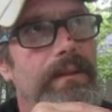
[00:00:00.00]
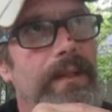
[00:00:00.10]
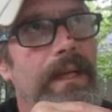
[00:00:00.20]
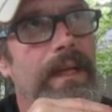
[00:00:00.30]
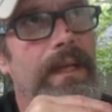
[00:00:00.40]

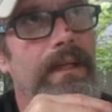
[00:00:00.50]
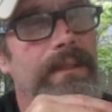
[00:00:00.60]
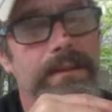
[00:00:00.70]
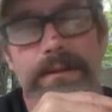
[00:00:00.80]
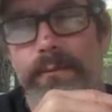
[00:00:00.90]
And
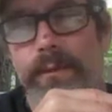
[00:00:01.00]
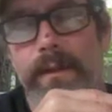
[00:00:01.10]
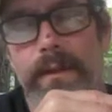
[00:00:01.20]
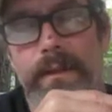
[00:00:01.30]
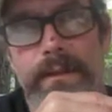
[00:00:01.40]
this is the
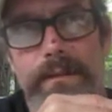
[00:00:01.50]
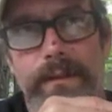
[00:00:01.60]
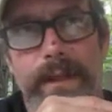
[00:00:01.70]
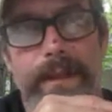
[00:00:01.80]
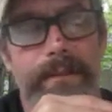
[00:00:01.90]
word on the street.